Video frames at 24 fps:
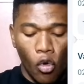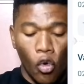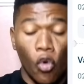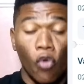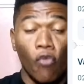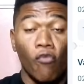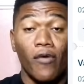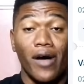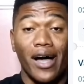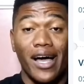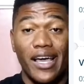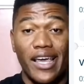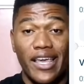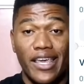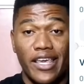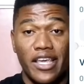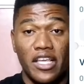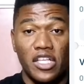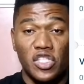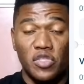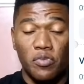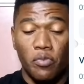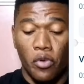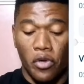over
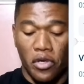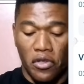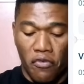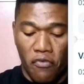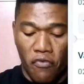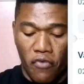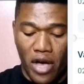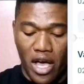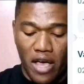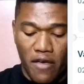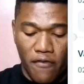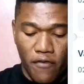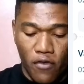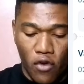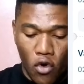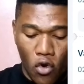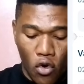8.5